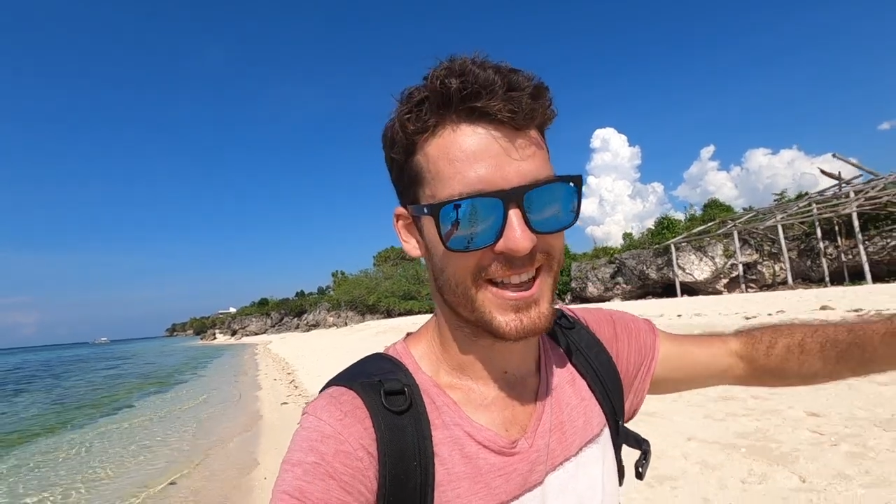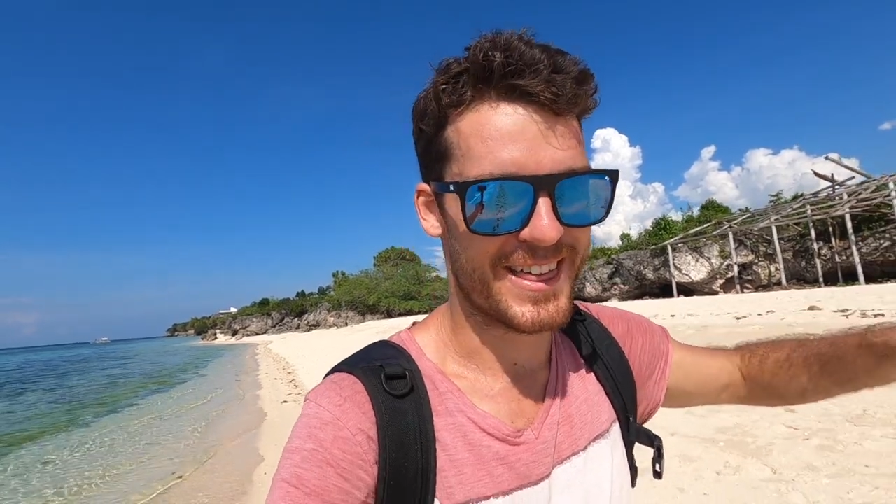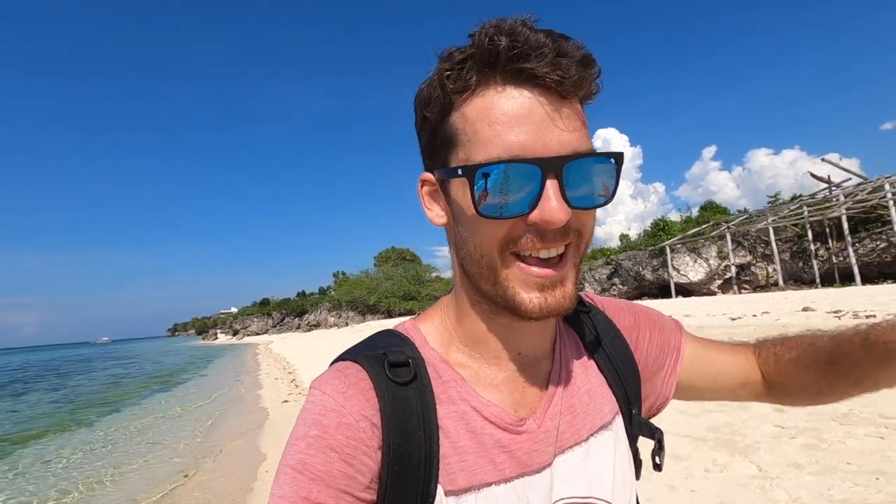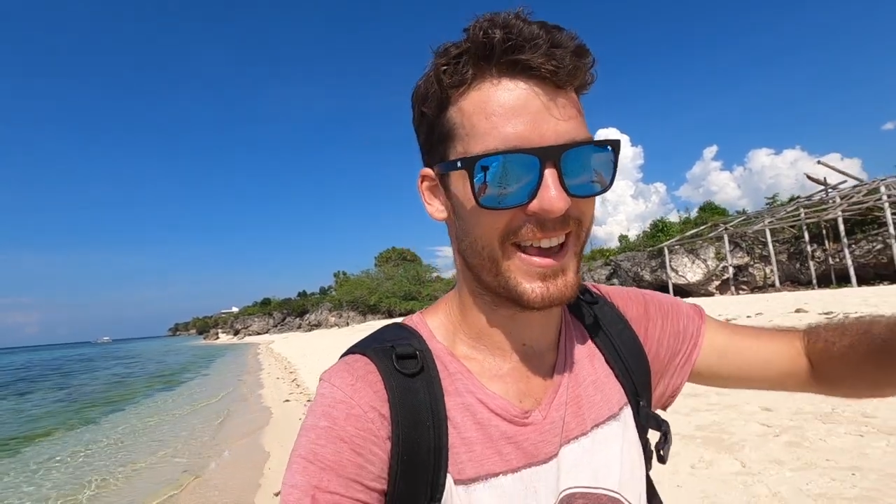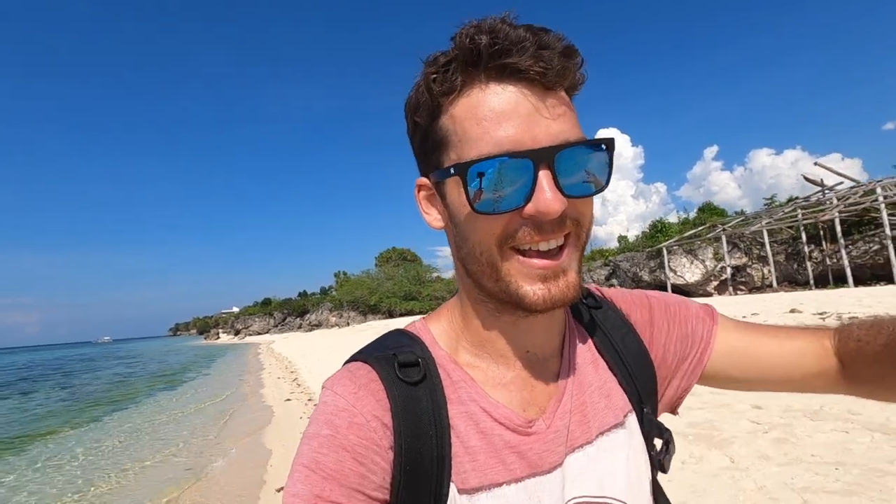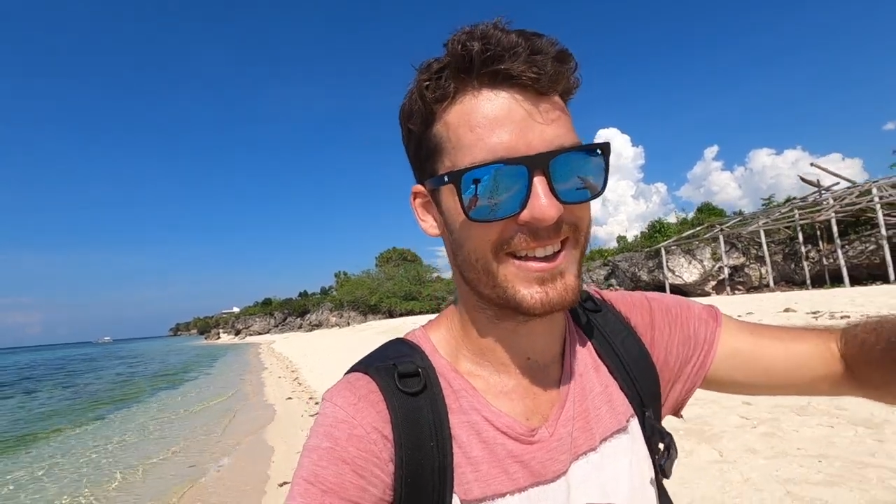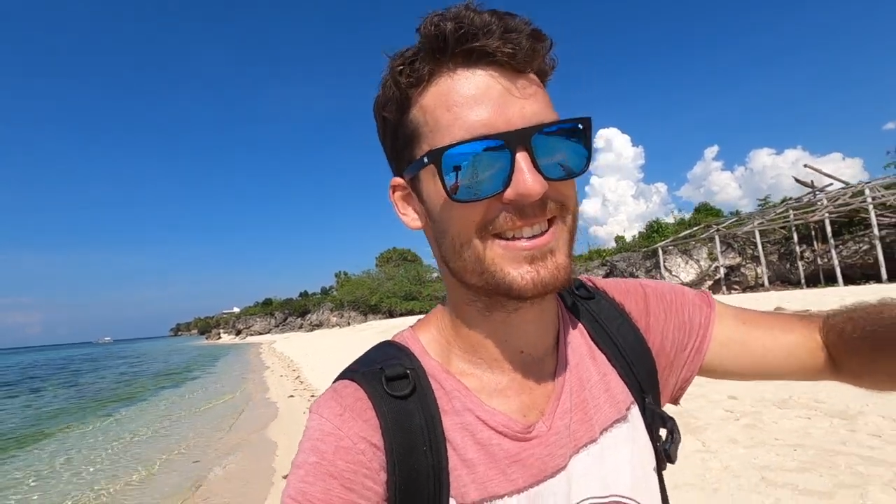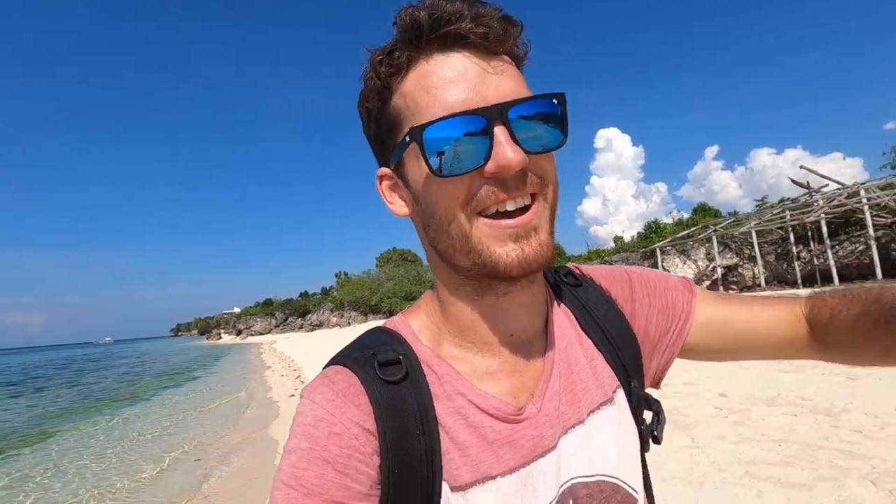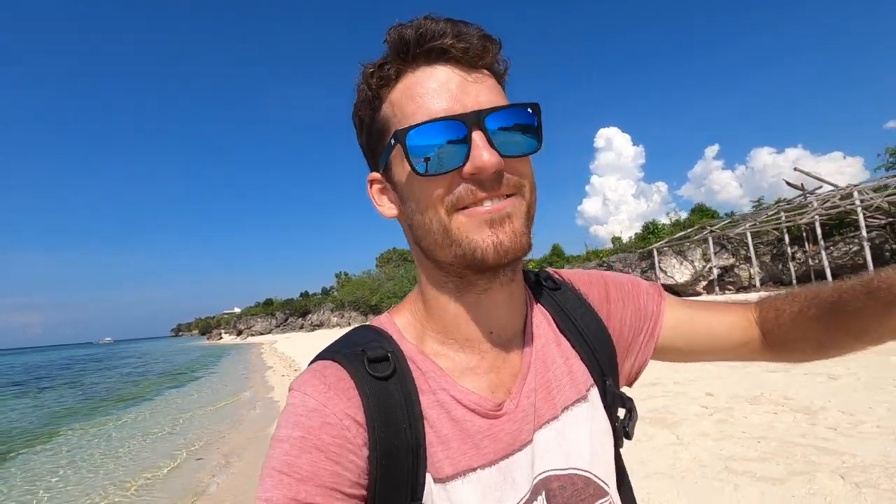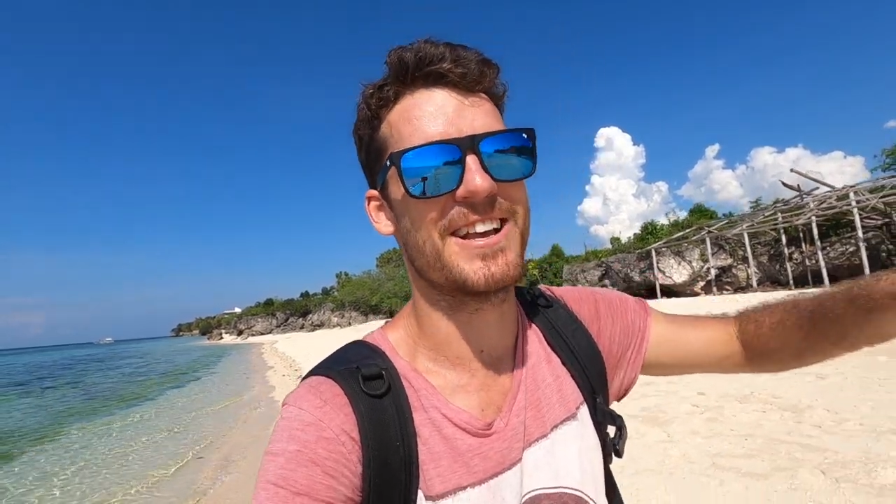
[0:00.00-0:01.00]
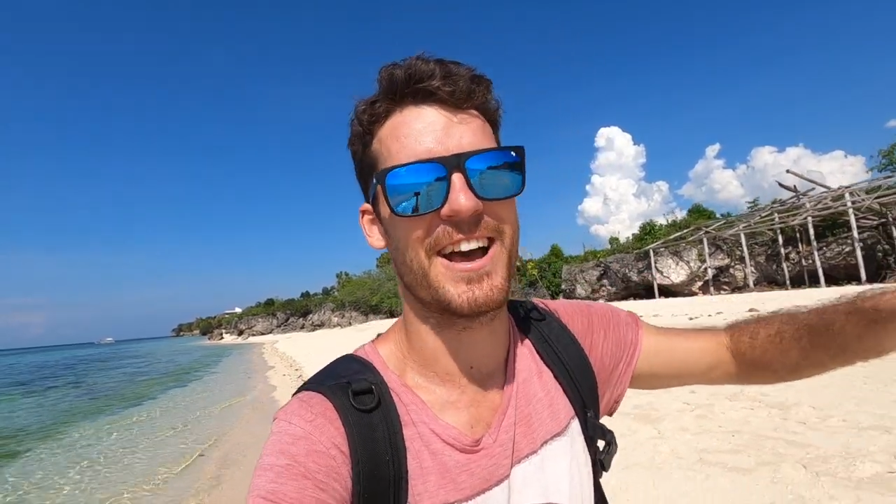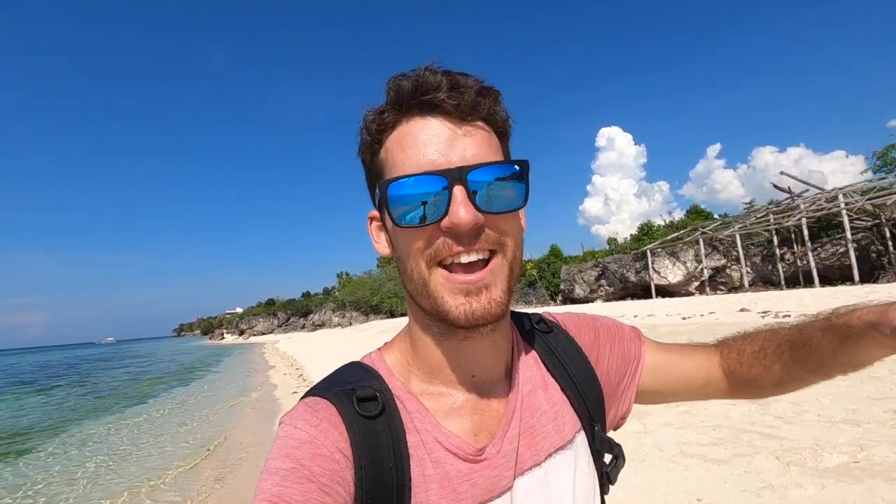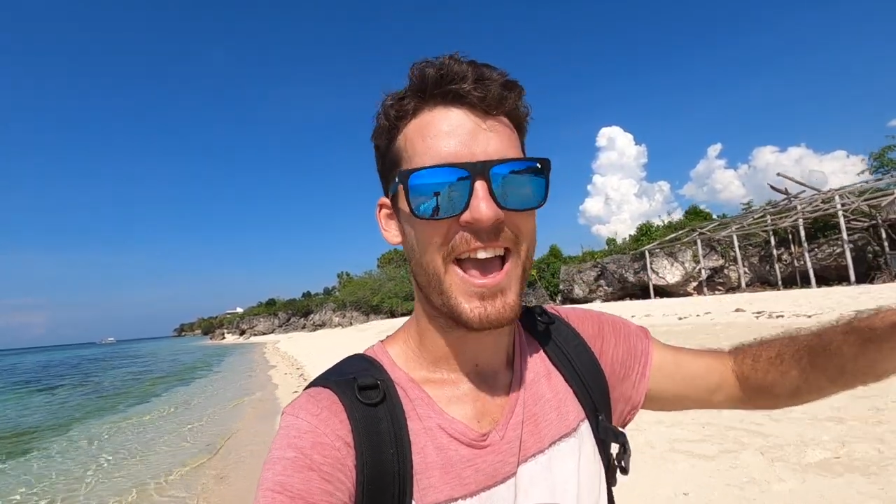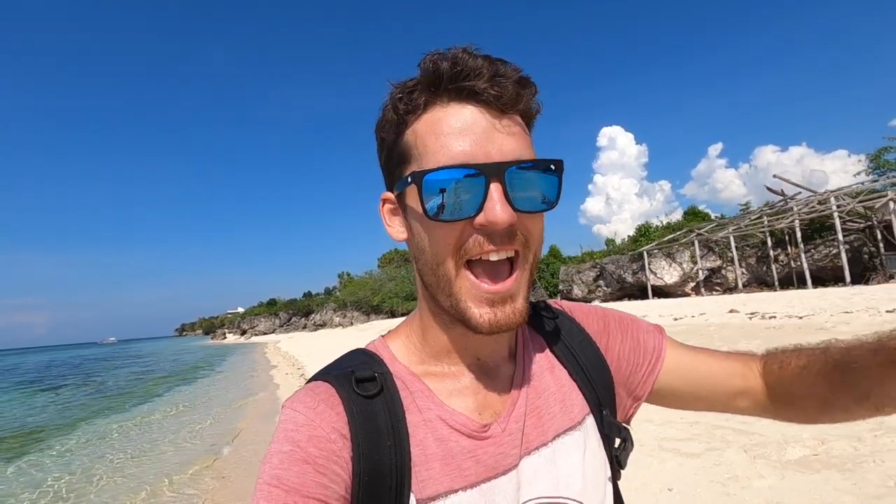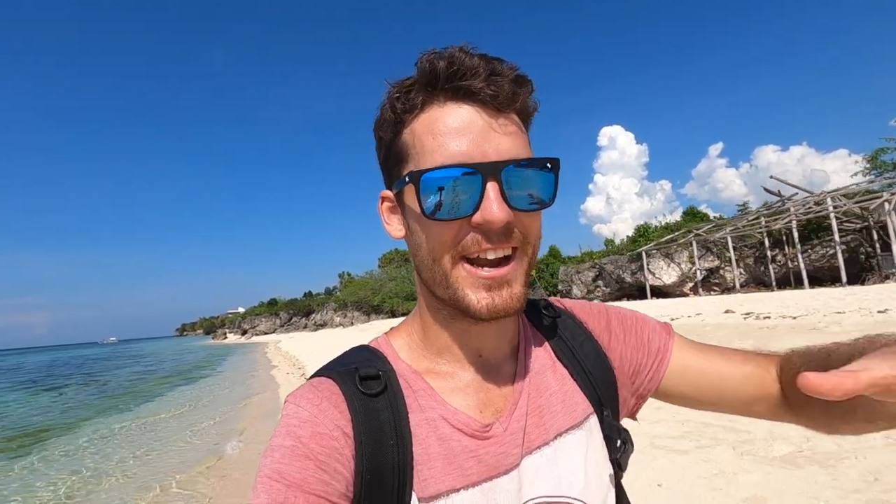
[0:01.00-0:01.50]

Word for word: things I've done.